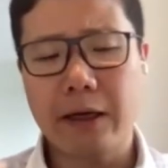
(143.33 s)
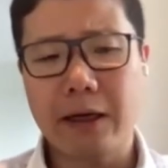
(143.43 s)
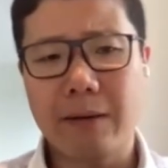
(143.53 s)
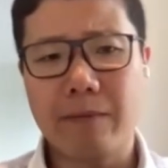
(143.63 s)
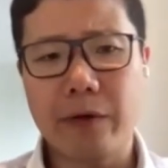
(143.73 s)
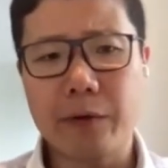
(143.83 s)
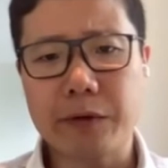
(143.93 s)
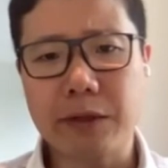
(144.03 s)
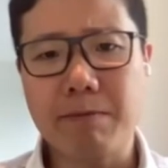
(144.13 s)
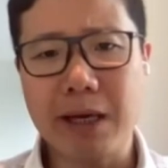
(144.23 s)
There
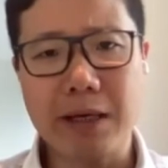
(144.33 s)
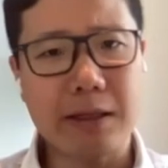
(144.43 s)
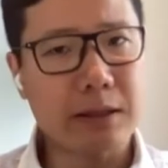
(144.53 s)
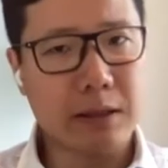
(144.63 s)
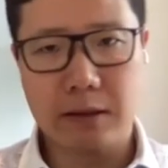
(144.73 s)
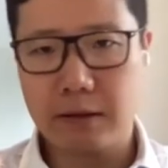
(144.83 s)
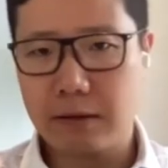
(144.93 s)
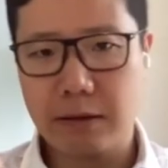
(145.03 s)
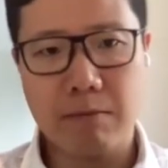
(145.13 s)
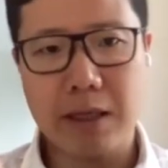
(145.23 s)
was
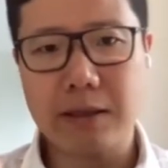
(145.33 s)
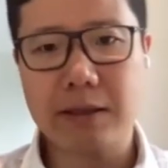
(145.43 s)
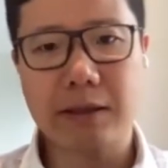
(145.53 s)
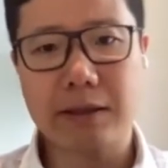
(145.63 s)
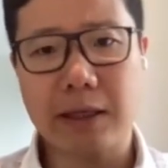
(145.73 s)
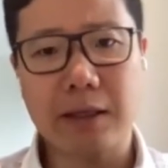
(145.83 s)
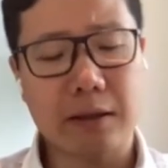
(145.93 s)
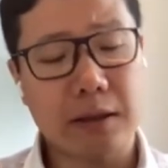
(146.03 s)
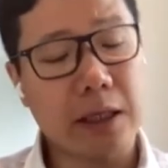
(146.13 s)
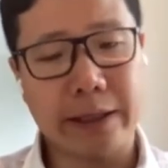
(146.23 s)
amazing
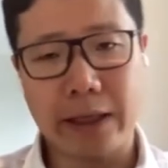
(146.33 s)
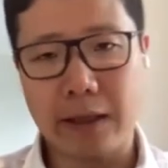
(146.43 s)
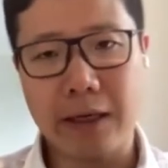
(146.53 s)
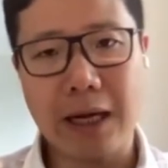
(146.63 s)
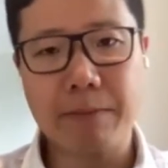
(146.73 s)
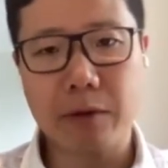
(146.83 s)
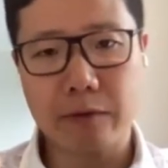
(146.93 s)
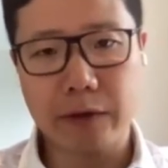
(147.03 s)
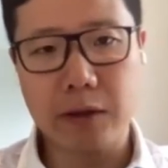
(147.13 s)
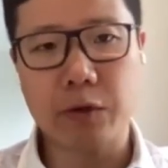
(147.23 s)
data. Again, not
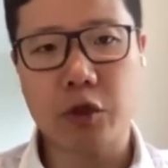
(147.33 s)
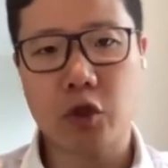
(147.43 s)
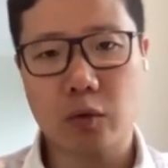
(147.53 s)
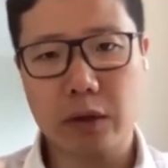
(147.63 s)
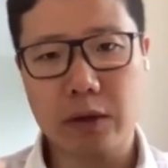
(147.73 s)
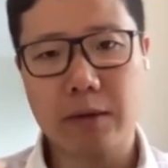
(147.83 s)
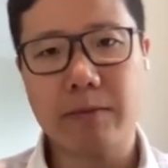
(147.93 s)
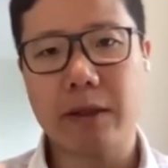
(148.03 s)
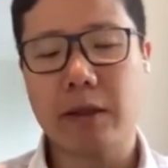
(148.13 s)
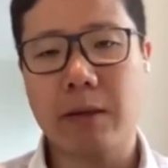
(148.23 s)
perfect. It was short,
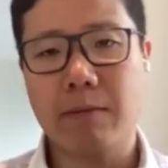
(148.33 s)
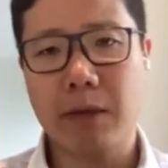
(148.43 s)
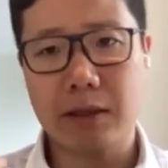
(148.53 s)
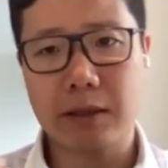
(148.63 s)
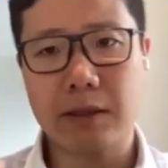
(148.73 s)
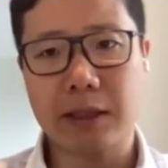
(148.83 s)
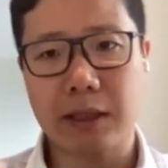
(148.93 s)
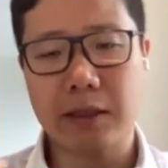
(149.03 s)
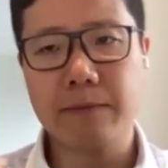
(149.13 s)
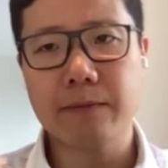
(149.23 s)
but amazing
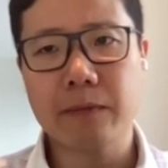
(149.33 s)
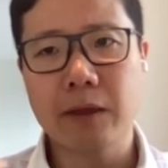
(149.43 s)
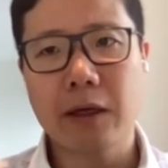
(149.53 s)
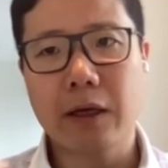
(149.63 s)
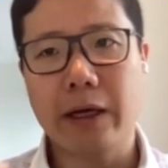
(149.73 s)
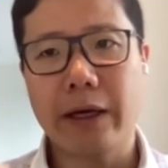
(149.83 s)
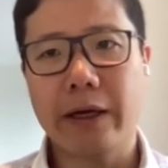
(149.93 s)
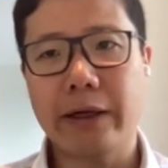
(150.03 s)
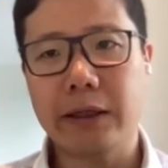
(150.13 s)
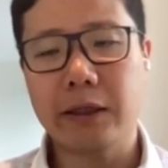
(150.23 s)
data.
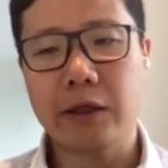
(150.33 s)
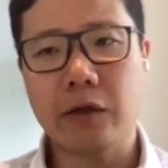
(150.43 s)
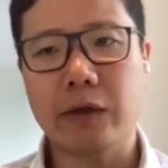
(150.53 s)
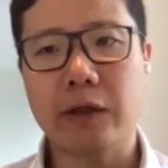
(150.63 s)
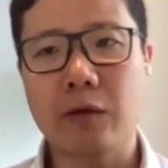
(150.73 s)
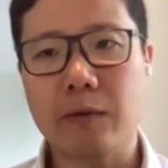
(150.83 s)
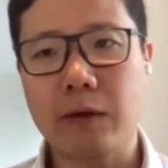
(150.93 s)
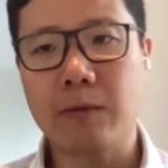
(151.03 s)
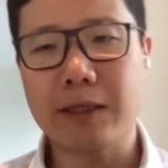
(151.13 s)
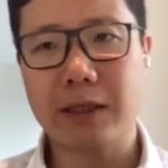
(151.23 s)

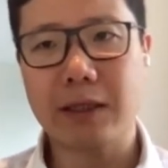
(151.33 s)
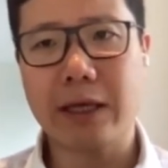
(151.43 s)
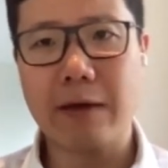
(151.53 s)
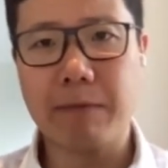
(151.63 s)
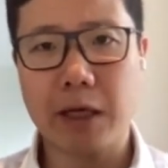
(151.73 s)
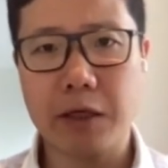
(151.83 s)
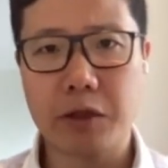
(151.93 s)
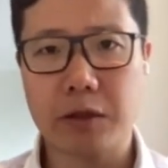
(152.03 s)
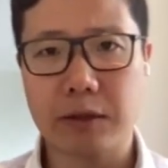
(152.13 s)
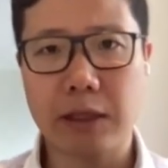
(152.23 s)
You basically have
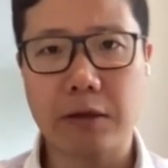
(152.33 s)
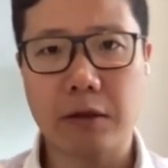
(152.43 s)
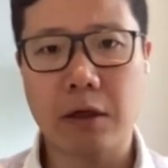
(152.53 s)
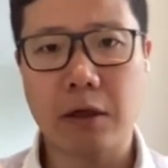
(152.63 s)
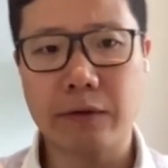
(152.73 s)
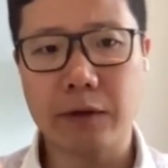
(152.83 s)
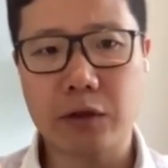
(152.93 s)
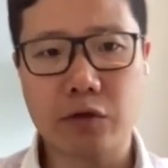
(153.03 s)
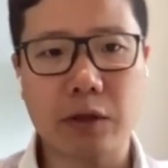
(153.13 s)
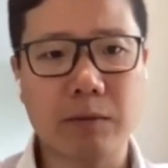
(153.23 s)
patients that are on
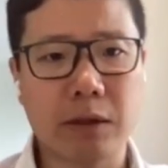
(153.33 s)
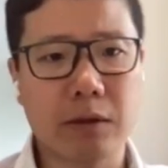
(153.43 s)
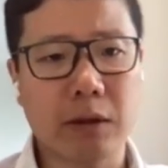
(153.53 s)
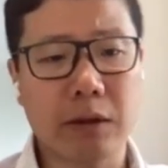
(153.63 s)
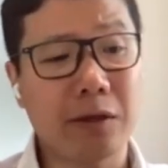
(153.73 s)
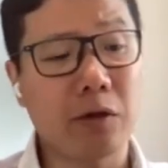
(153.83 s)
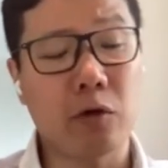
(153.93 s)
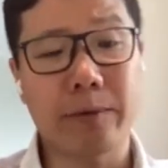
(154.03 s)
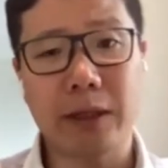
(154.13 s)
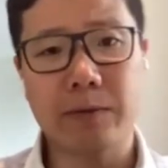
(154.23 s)
this treatment in an
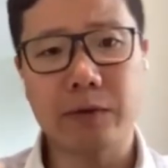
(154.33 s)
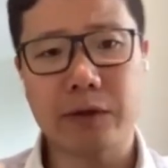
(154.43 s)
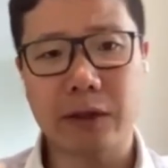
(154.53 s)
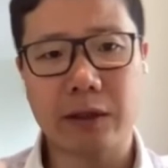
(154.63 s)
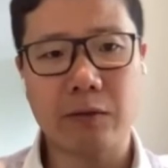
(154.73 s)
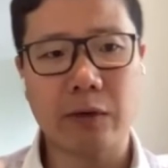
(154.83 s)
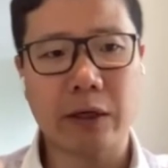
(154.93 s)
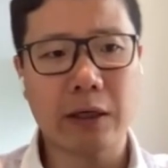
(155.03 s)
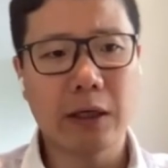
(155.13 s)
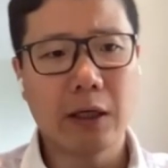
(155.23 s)
open label study
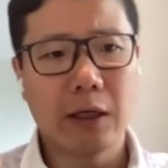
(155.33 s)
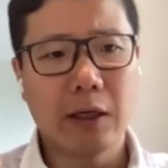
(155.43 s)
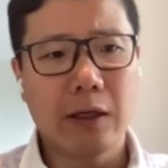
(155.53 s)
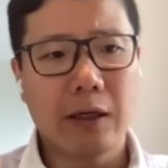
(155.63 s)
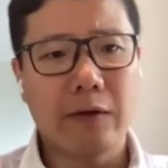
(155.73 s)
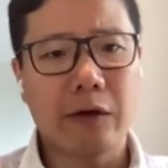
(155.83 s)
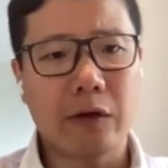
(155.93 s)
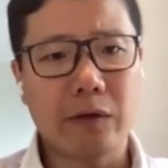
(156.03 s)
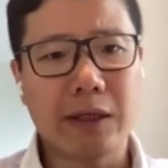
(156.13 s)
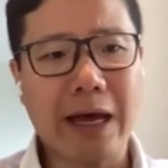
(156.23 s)
where
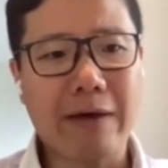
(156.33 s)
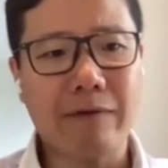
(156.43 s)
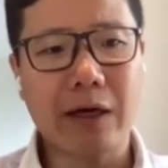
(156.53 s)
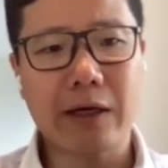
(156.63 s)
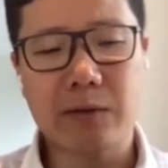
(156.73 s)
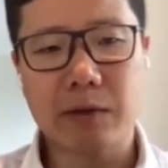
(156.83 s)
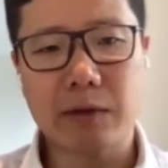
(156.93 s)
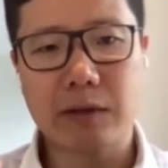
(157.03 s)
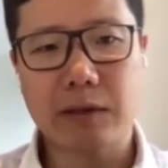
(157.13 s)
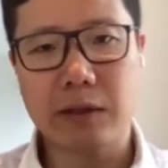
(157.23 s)
they have not
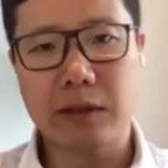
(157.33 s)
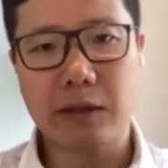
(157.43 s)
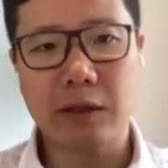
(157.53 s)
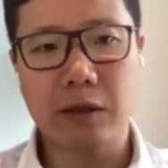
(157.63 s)
experienced a